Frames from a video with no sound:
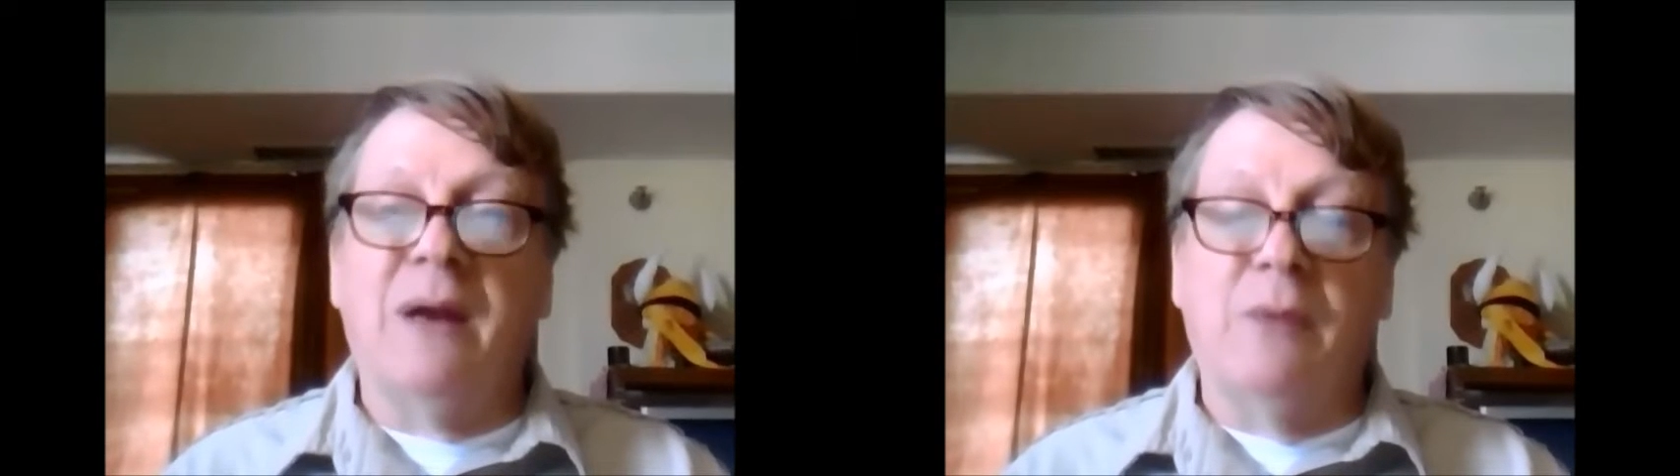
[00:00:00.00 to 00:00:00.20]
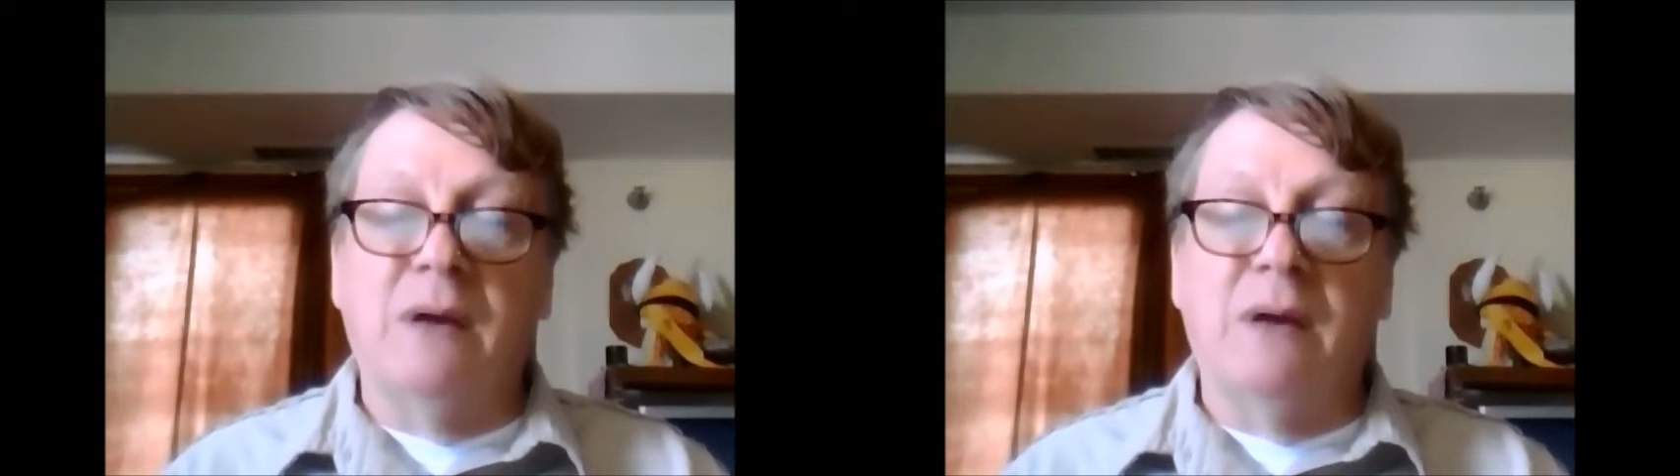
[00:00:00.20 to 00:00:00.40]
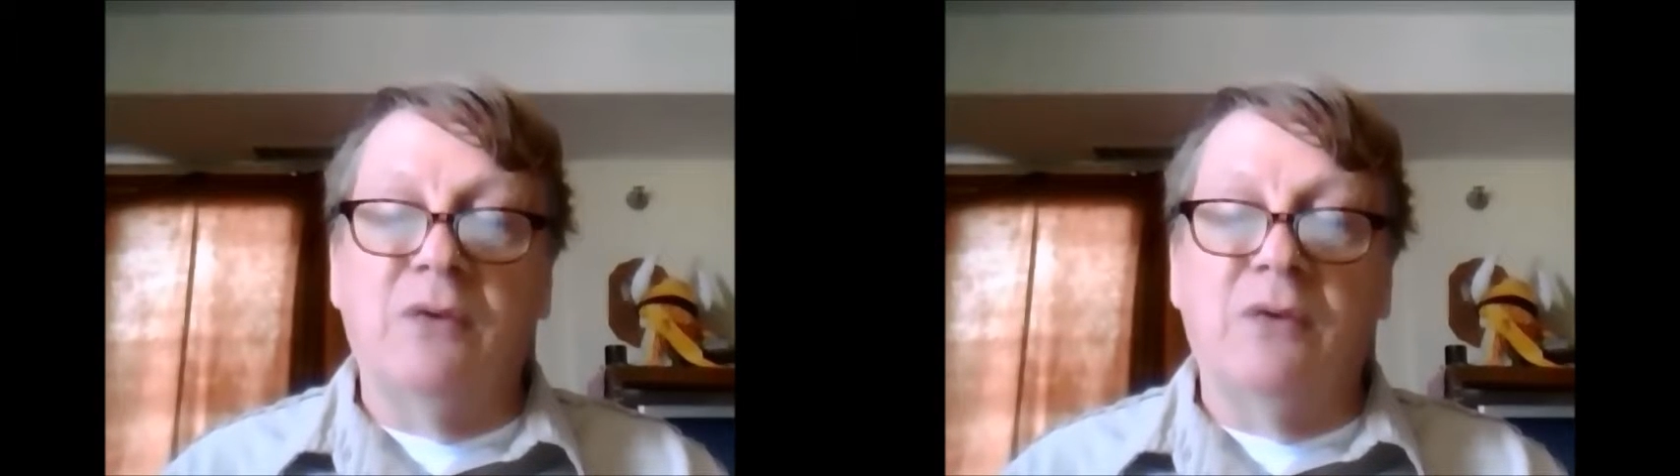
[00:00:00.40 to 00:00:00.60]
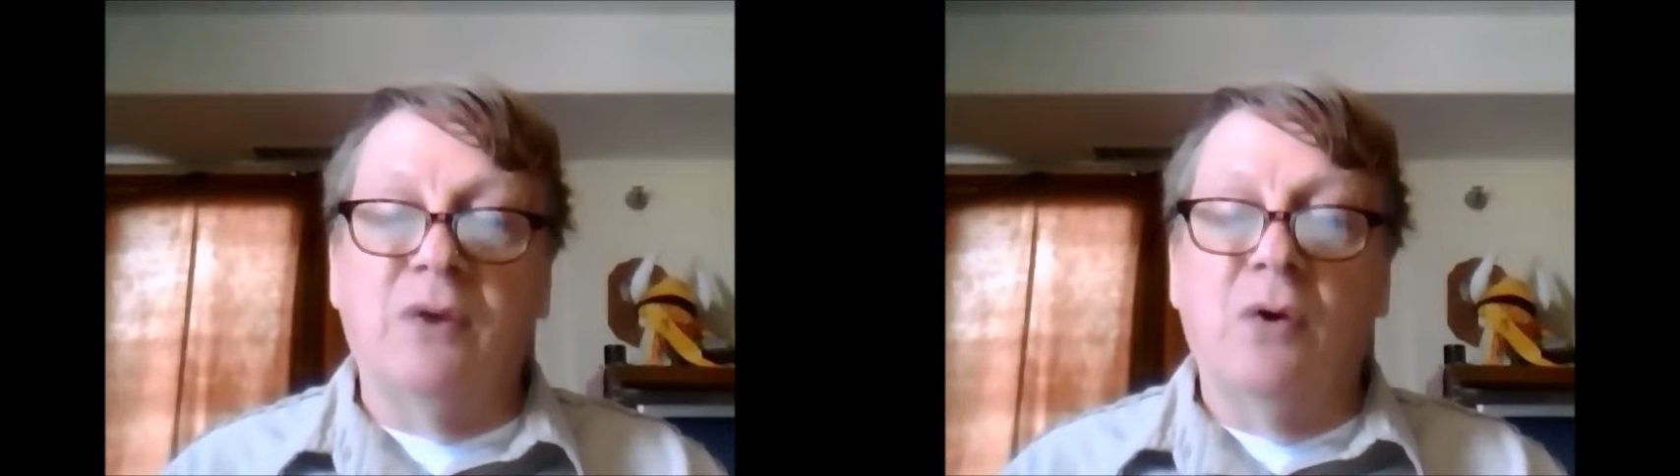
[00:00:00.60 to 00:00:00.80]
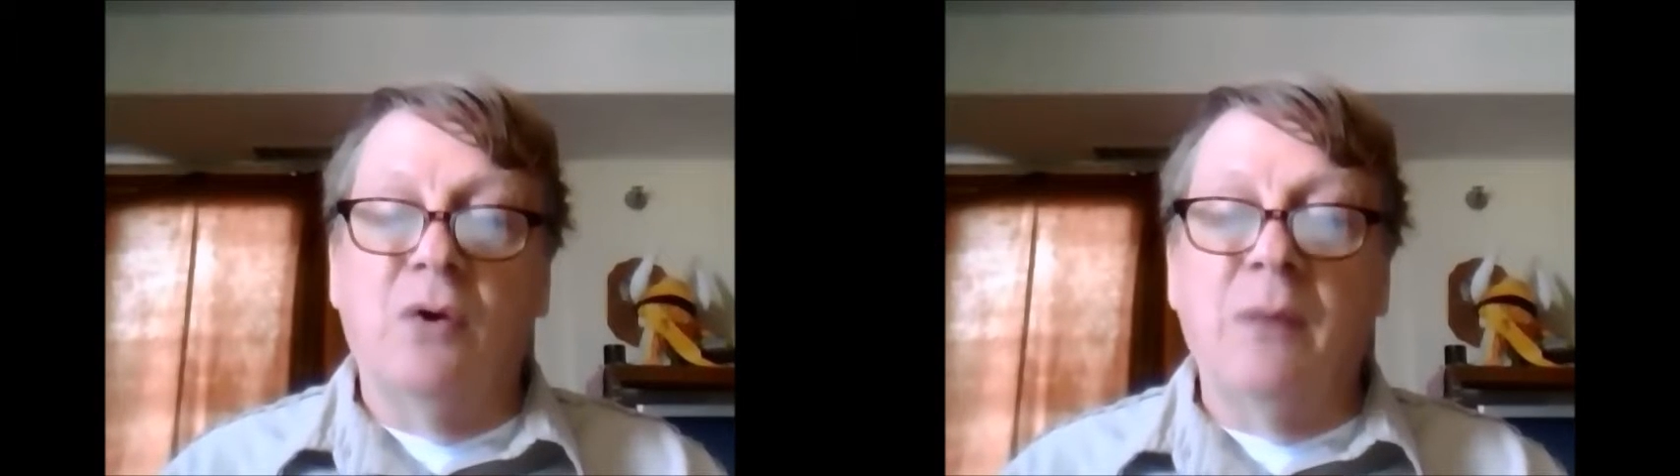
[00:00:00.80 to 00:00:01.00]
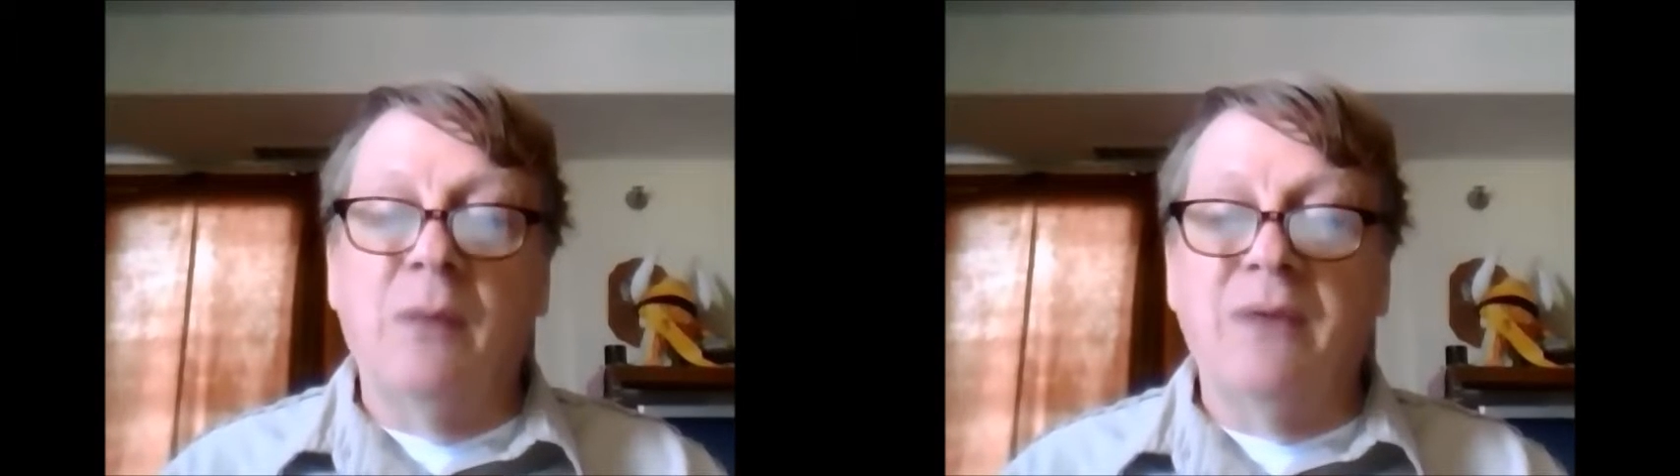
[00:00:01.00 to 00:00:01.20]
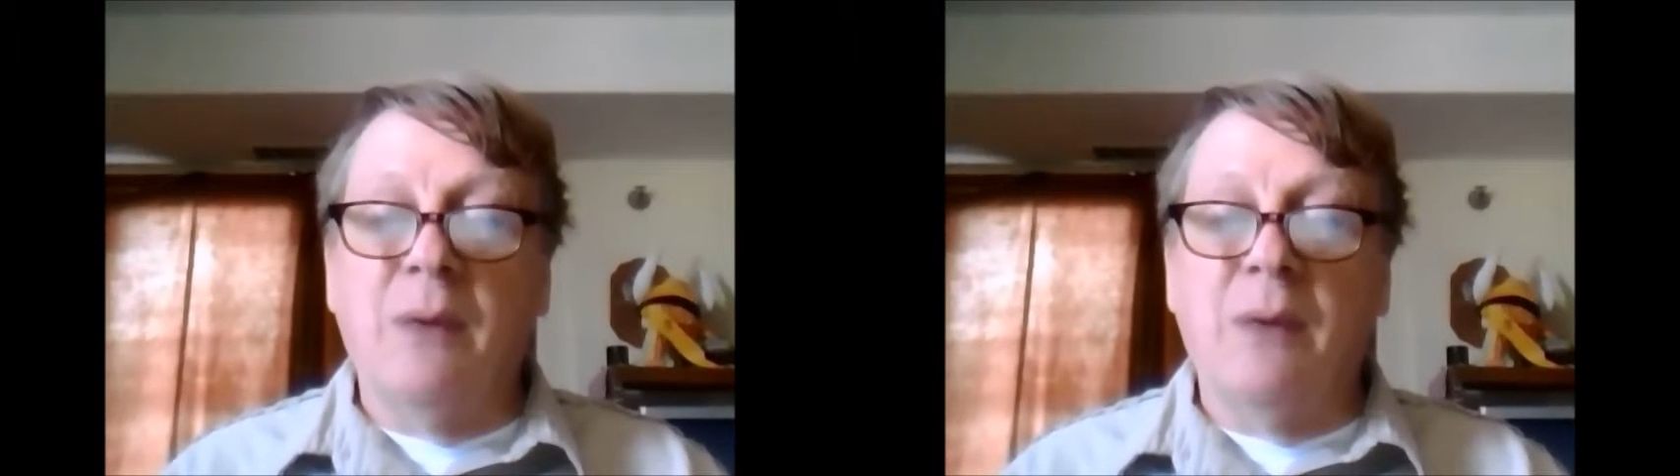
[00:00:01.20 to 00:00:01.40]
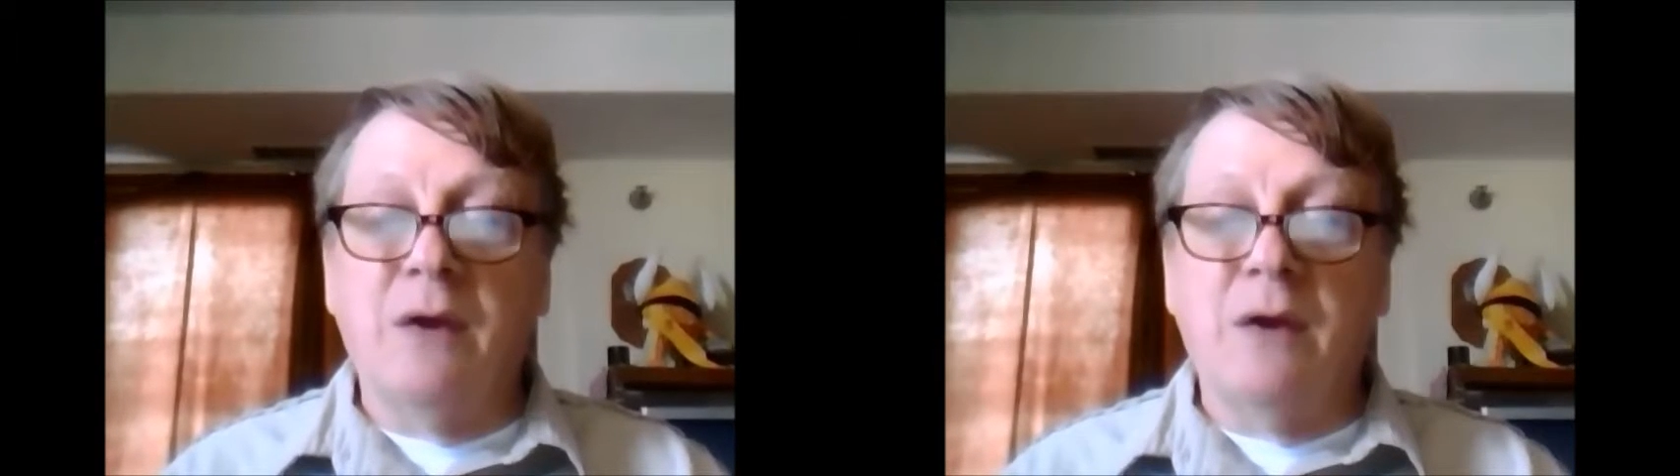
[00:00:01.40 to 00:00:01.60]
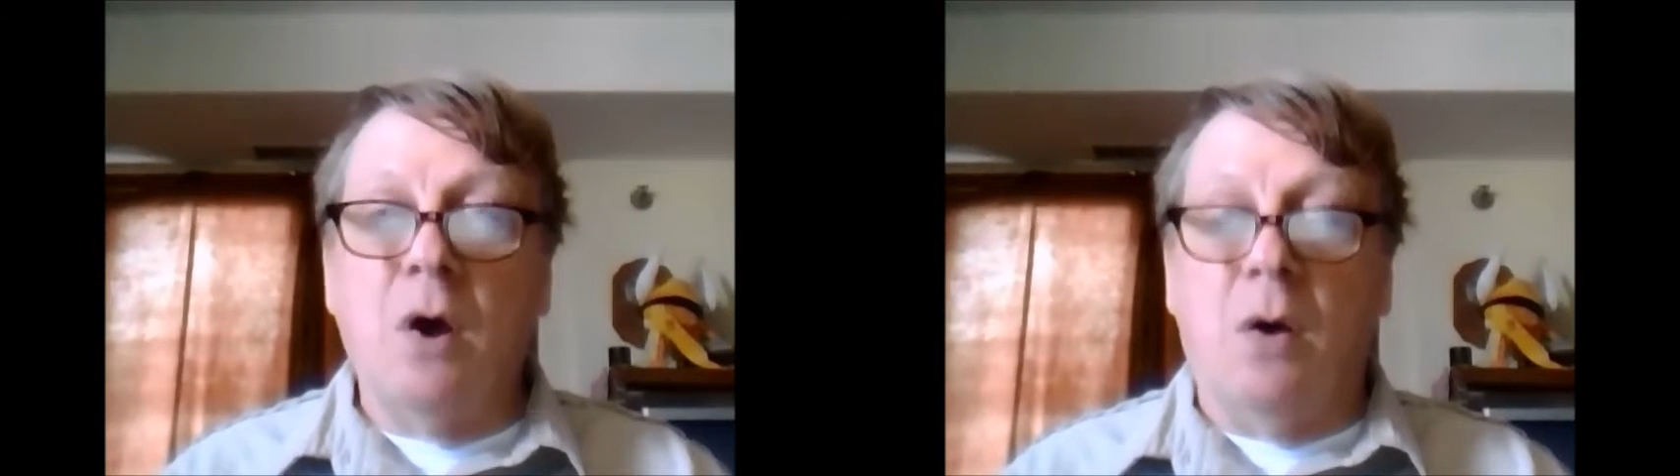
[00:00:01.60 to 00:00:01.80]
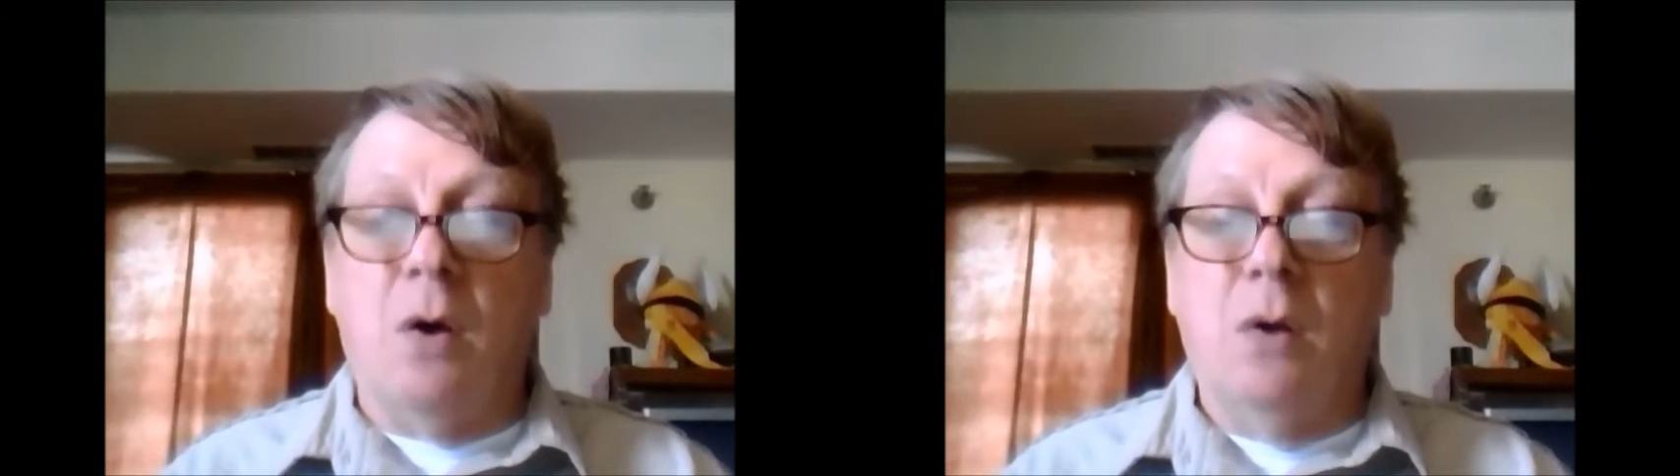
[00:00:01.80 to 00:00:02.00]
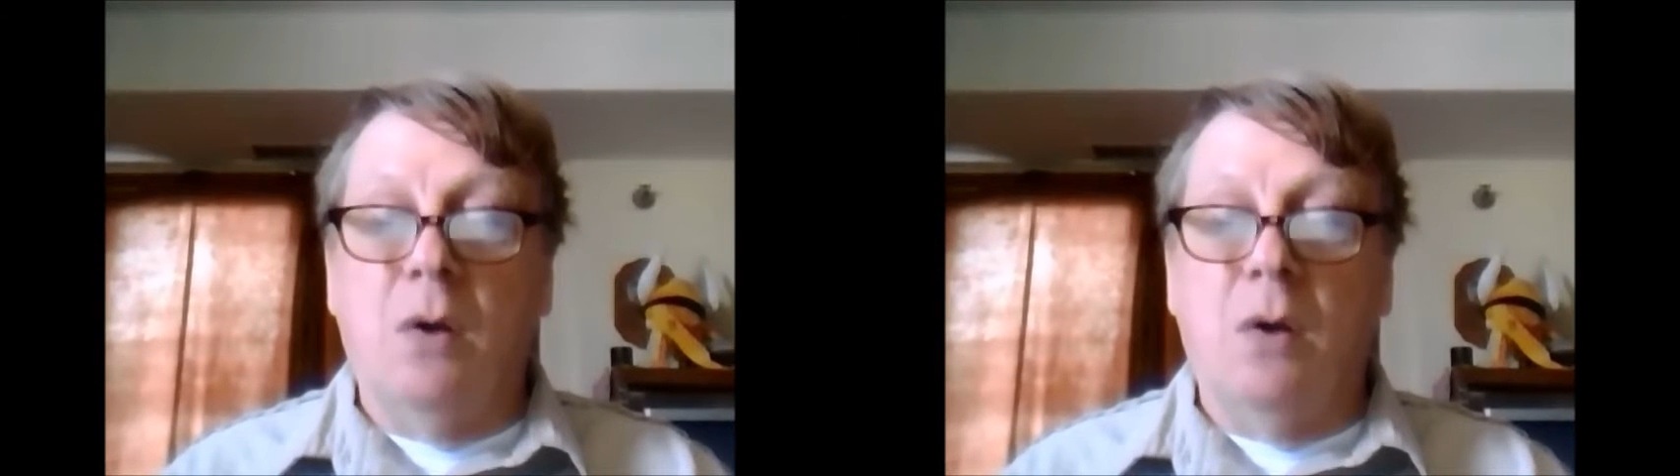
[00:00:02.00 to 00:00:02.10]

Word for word: raters who made the right call.